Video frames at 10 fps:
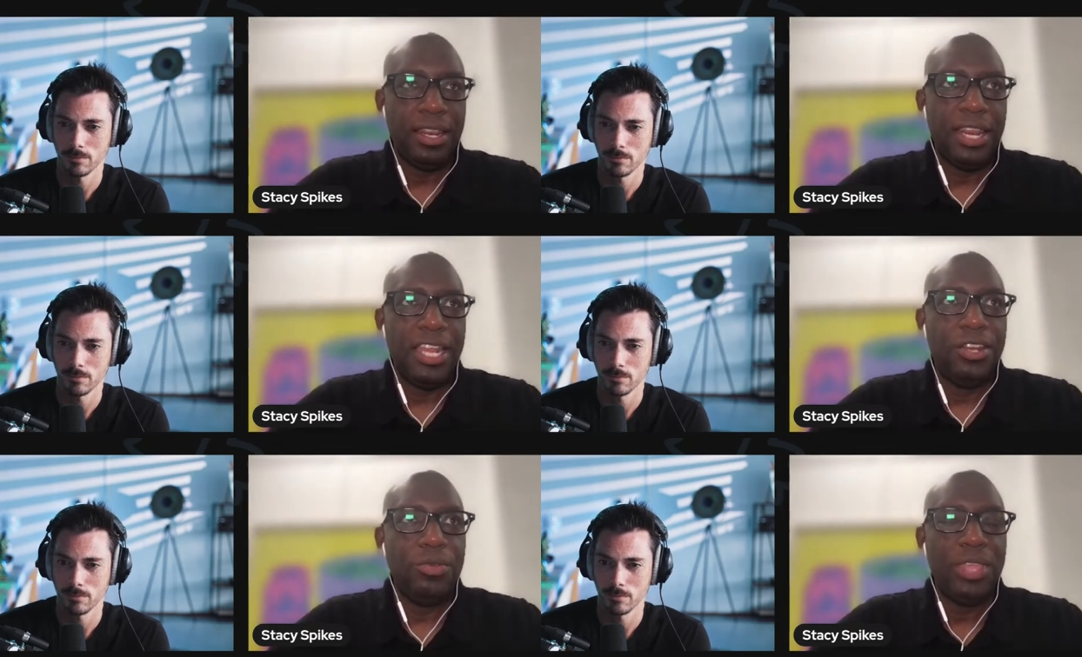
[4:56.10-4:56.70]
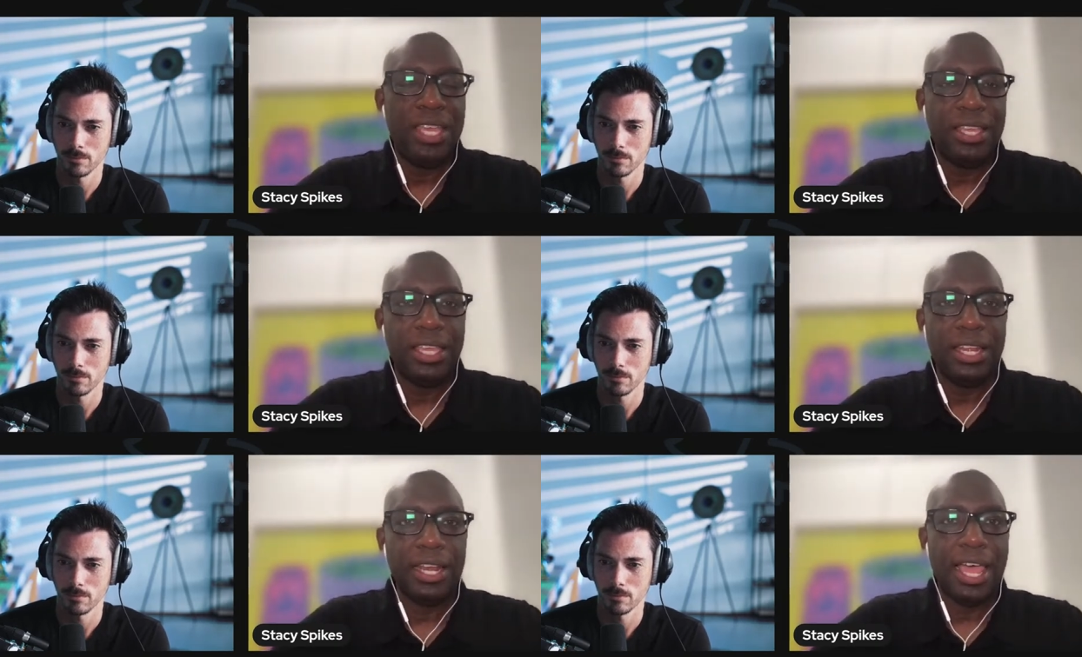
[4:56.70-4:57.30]
Speaker 1: they knew they could
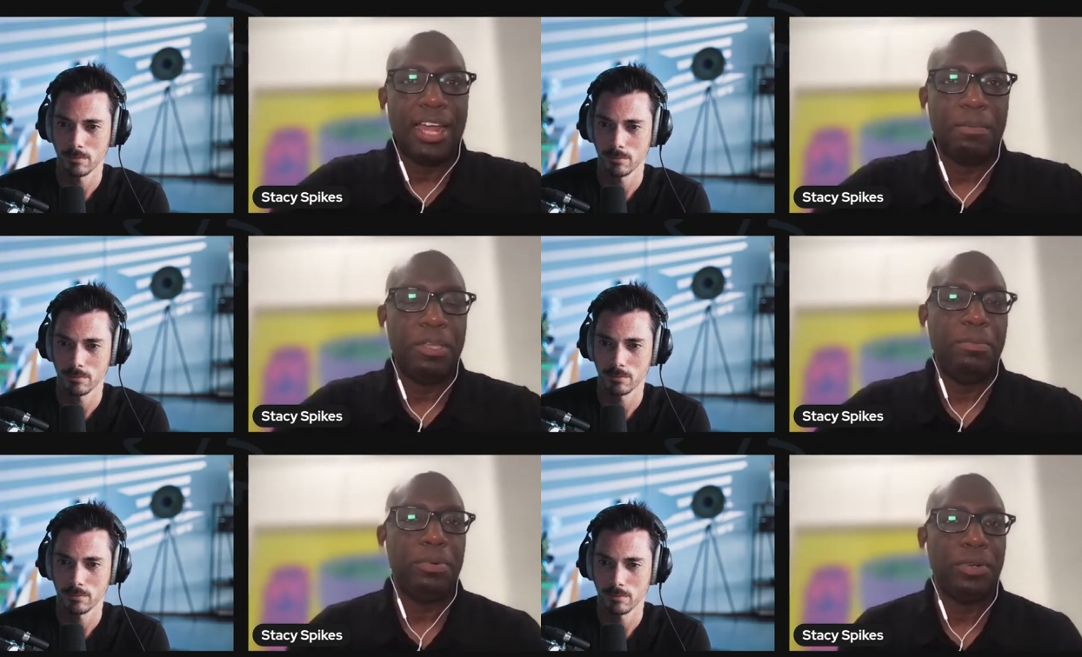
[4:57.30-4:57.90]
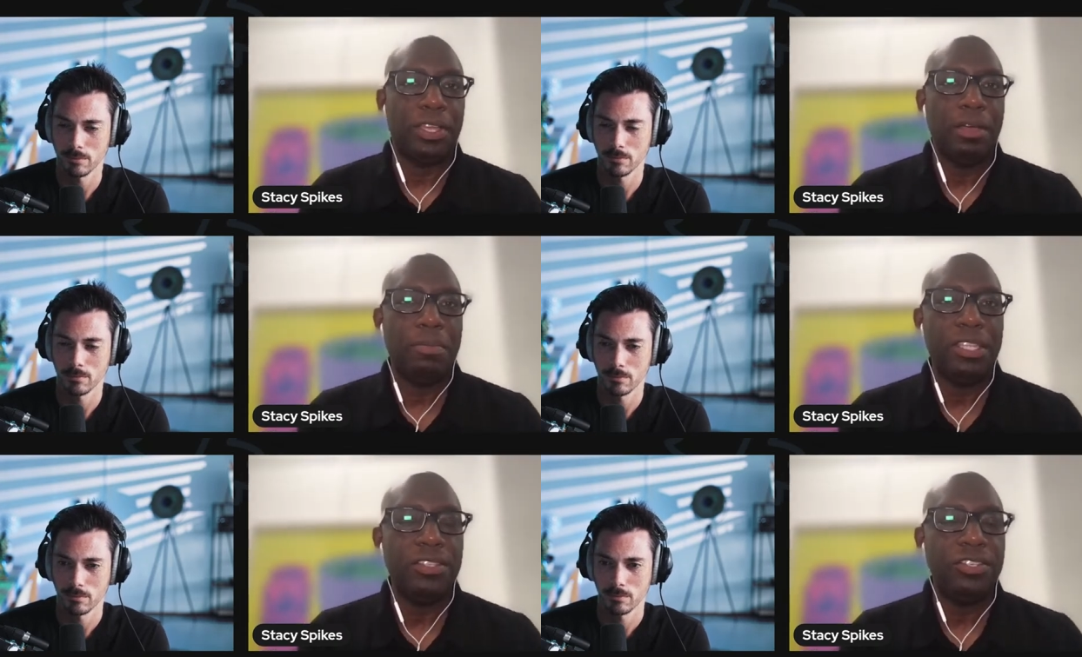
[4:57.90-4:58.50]
get a lot of people to
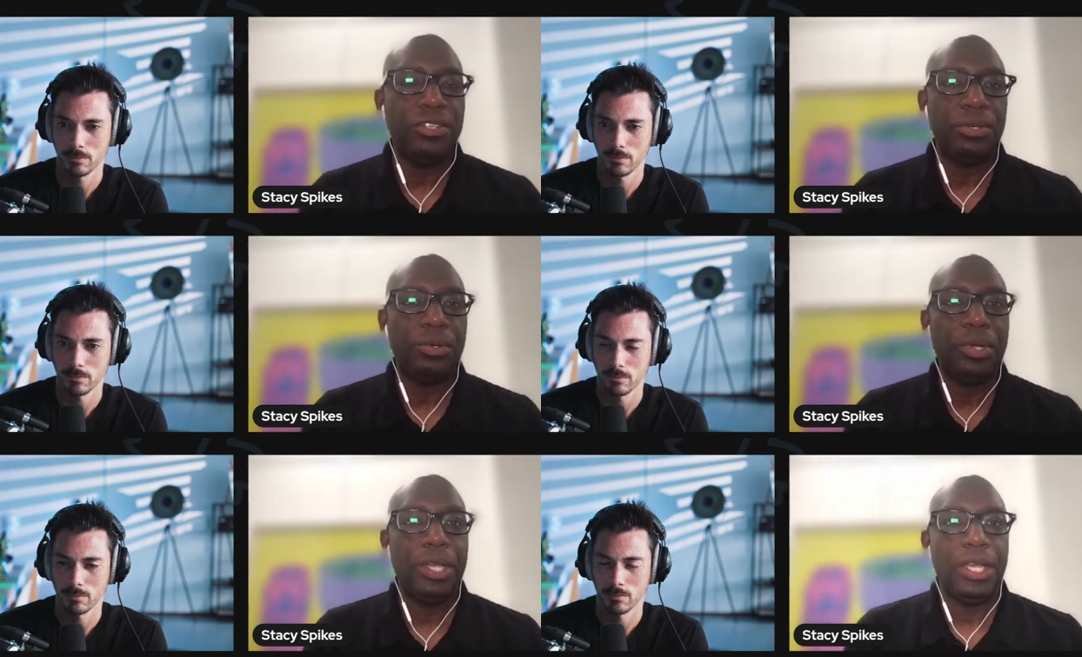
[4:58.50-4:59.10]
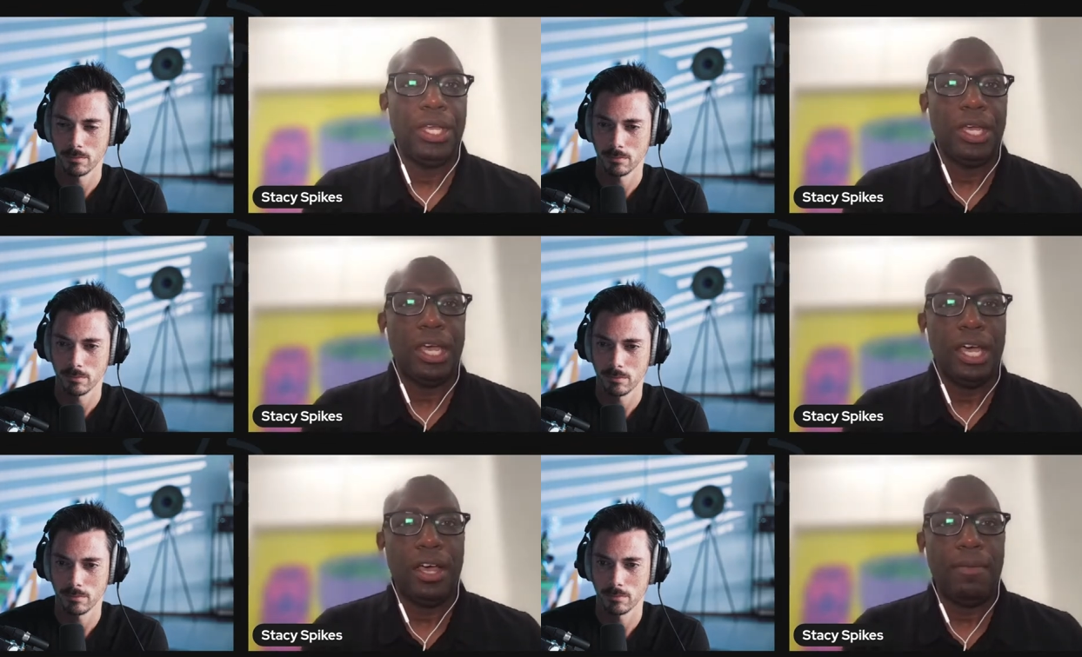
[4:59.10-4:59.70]
come into.
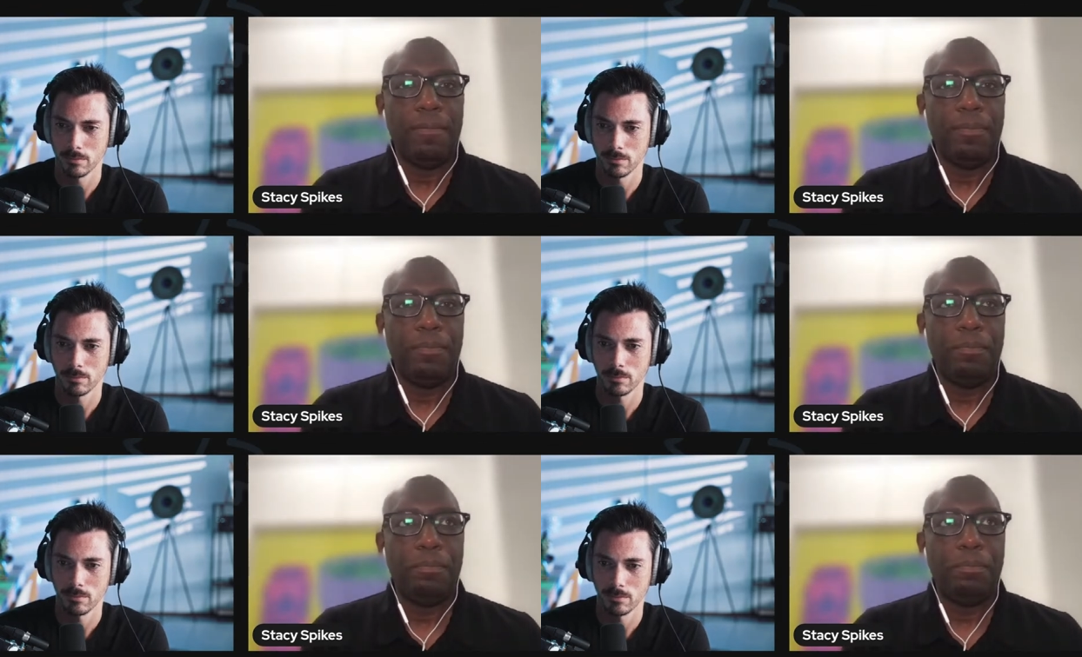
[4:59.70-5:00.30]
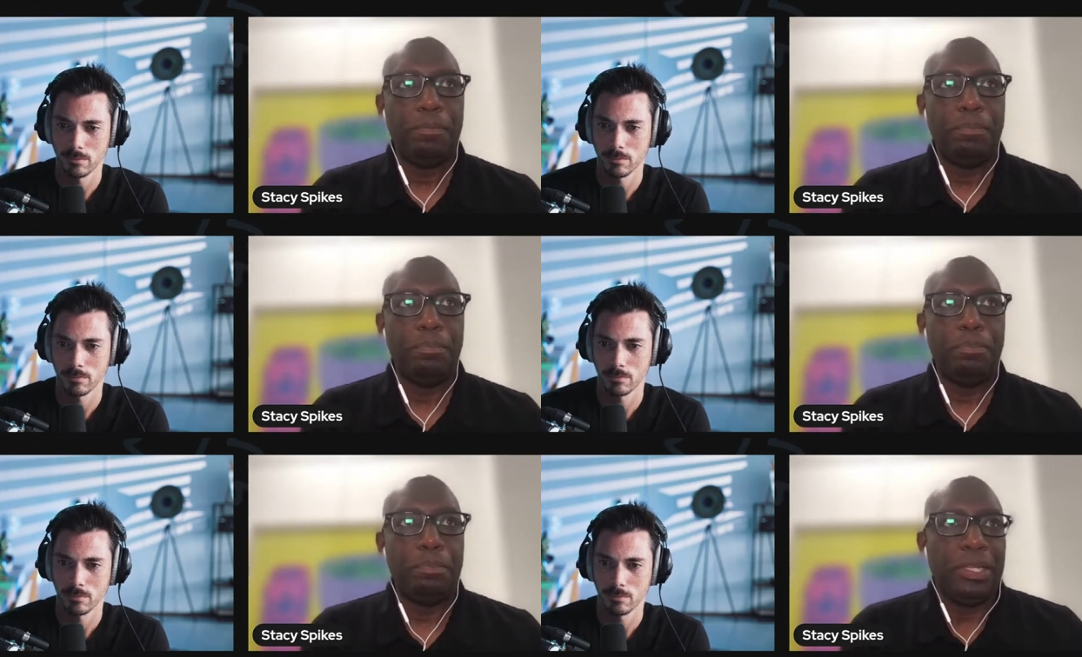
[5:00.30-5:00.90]
Um,
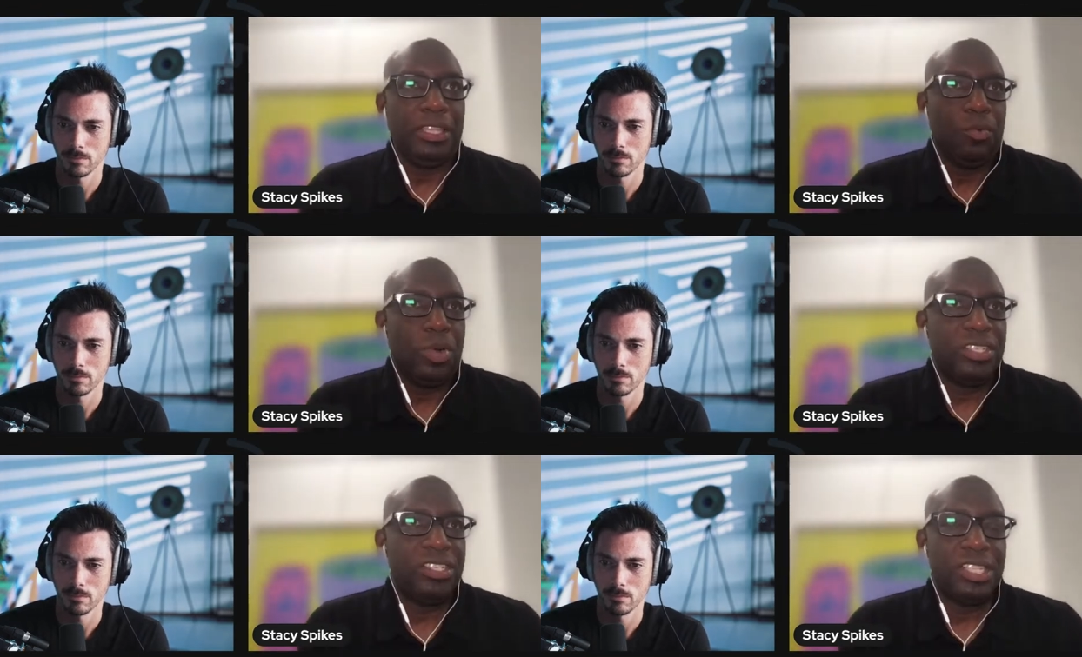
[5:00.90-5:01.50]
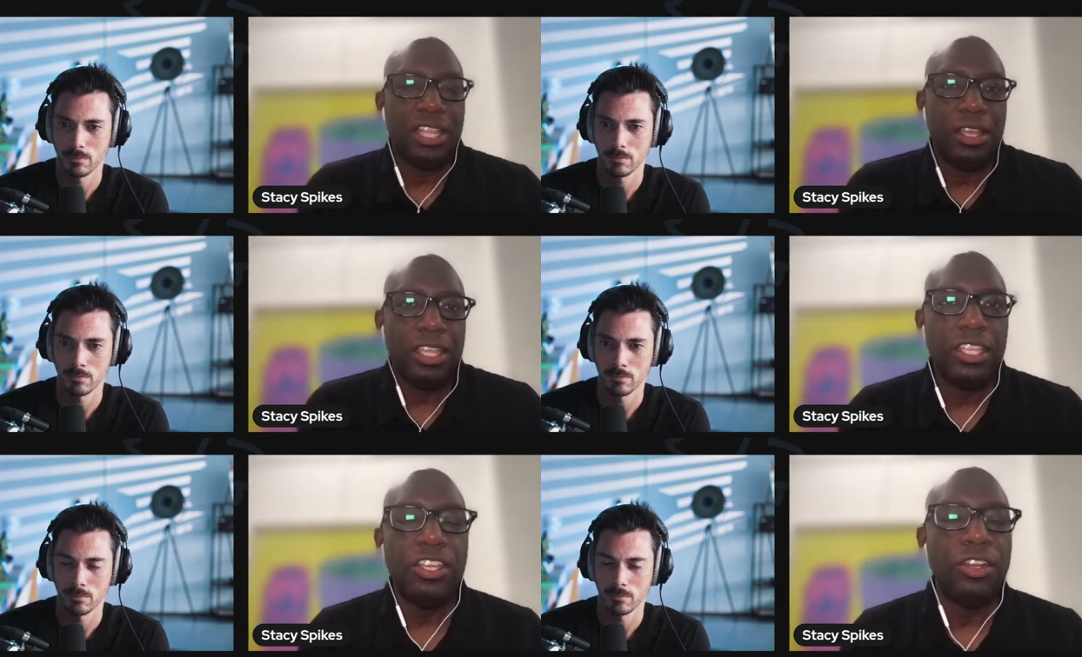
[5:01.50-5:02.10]
but there wasn't.
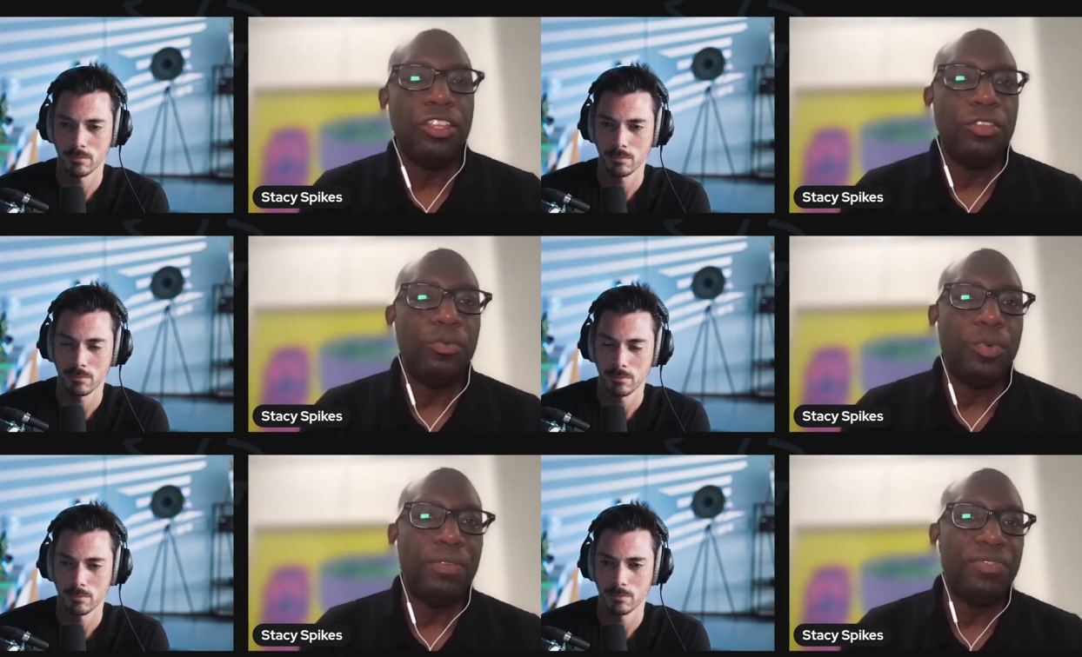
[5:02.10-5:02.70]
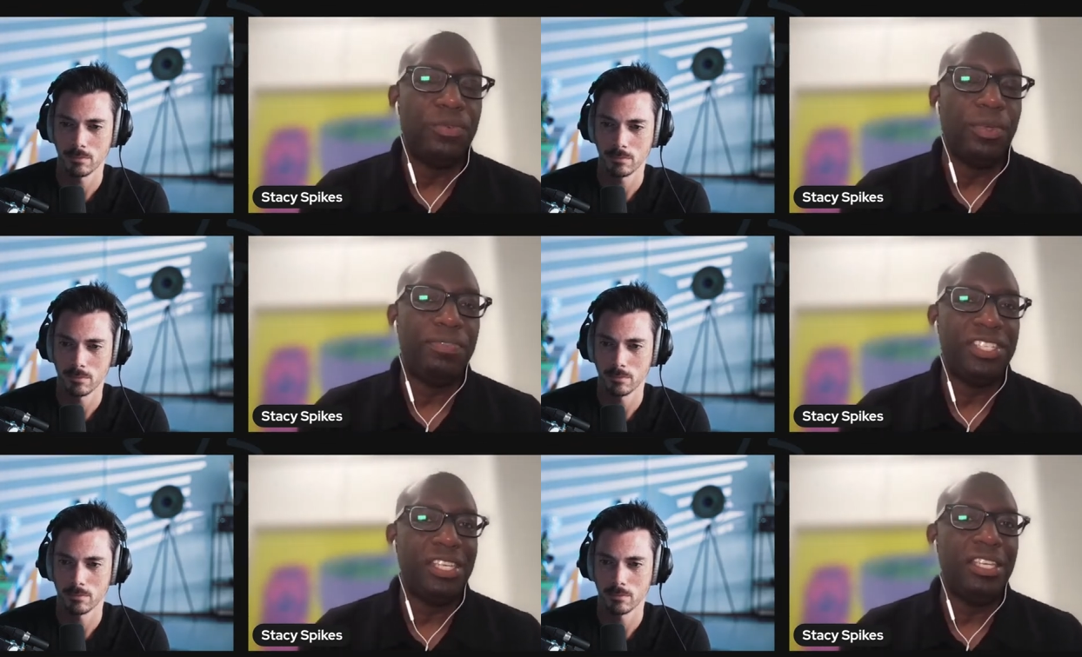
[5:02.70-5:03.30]
It, you, you, we've we've
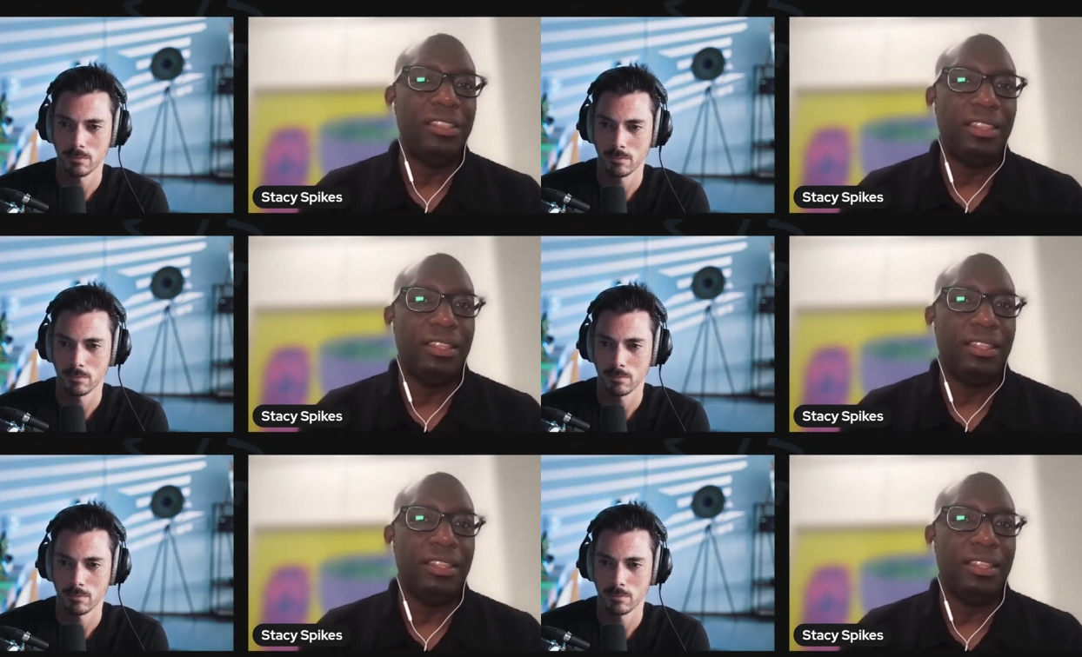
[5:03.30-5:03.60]
seen